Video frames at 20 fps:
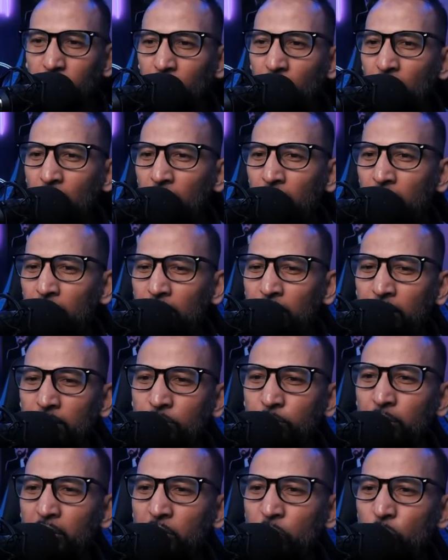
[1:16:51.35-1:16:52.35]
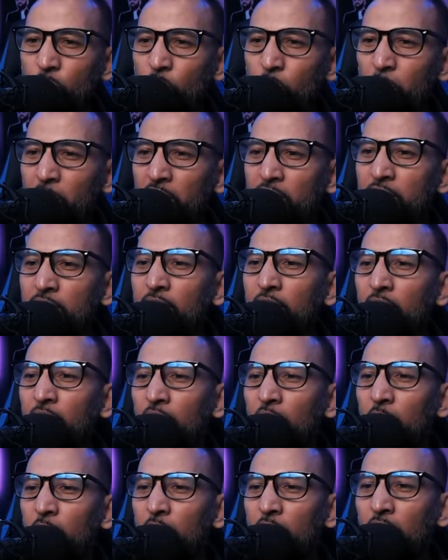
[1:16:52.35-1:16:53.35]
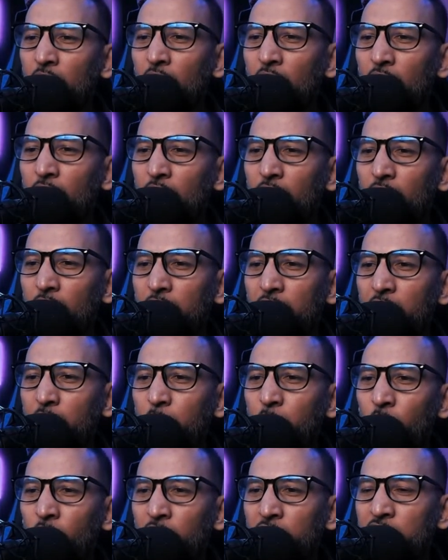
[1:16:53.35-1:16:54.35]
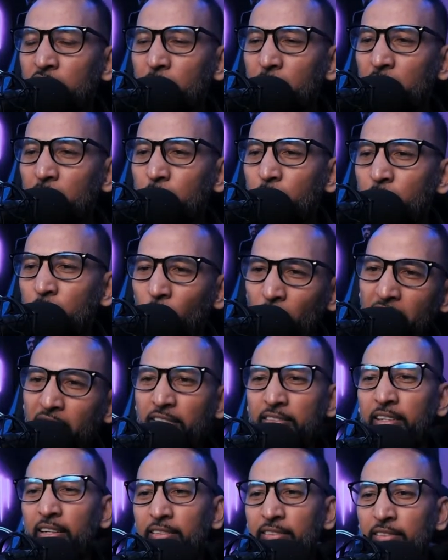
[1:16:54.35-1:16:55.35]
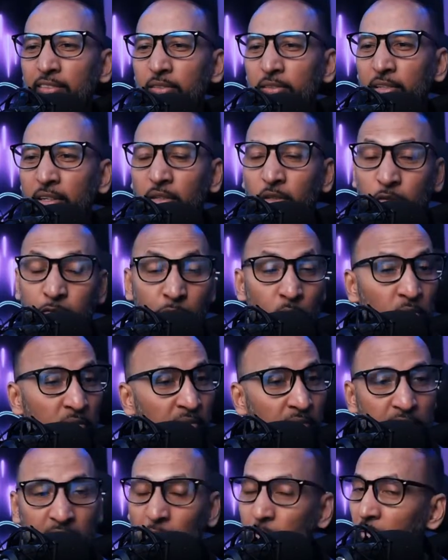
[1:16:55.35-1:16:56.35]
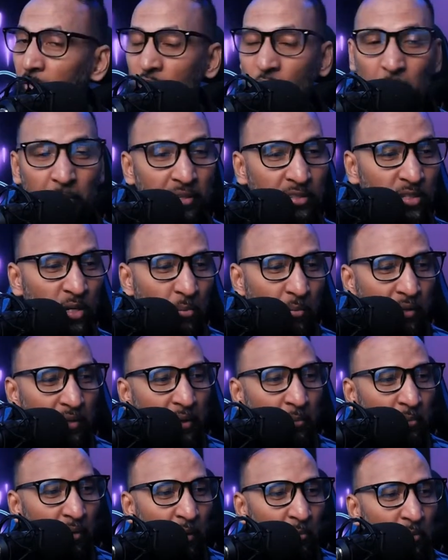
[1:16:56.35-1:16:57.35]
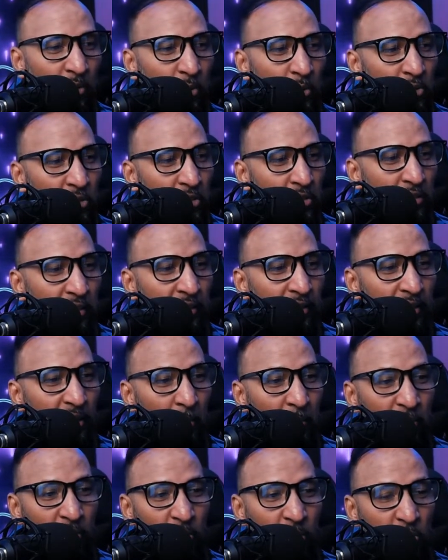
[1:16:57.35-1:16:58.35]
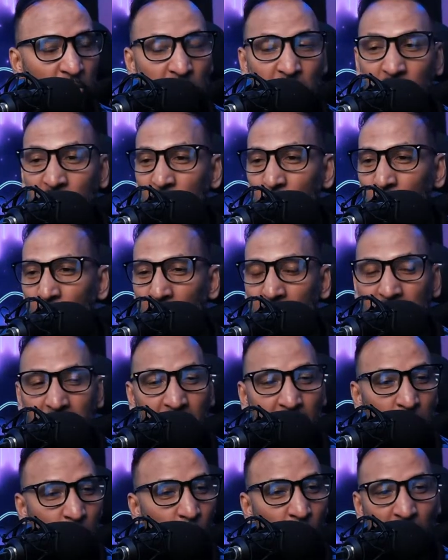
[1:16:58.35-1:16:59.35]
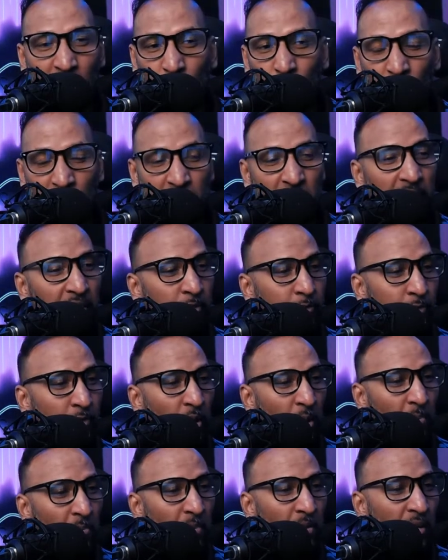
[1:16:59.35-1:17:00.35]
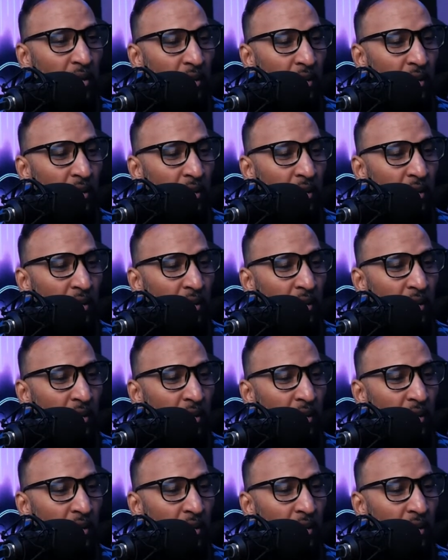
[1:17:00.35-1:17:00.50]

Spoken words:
And as for the YouTubers, the opponents have been improving. Oh, yes. So, folks, keep the comments coming. Keep letting me know what you're thinking. Let me know what you think about the game, where you're watching it from.